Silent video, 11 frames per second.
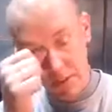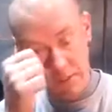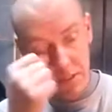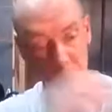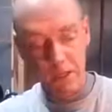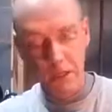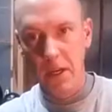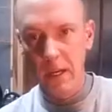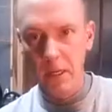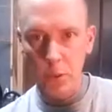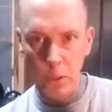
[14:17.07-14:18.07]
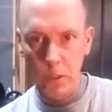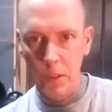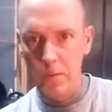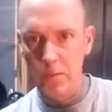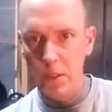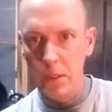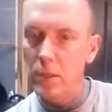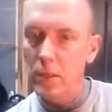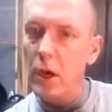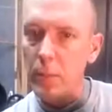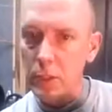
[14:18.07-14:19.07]
If it's on the side, it's Willys. If it's on the
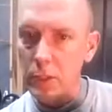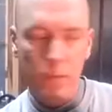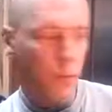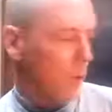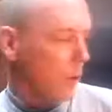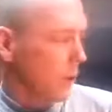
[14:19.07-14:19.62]
top, it's a Ford.